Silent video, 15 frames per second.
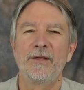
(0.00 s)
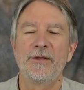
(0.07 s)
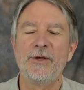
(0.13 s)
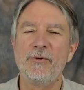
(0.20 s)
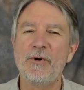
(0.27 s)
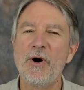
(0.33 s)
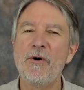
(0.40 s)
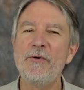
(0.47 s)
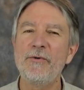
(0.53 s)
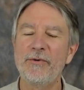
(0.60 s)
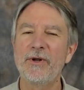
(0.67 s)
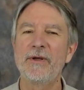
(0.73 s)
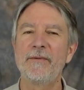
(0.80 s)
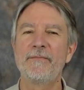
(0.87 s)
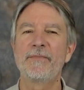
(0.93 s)
You
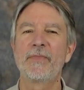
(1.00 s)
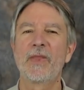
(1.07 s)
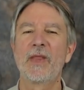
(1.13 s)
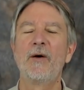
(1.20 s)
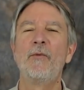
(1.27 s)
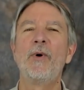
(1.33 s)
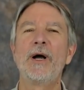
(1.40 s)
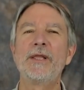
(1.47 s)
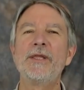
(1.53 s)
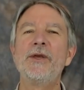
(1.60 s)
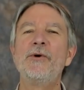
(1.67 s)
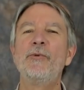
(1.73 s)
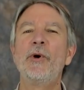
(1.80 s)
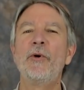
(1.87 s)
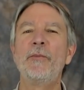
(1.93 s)
own what
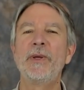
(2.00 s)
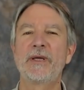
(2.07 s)
you will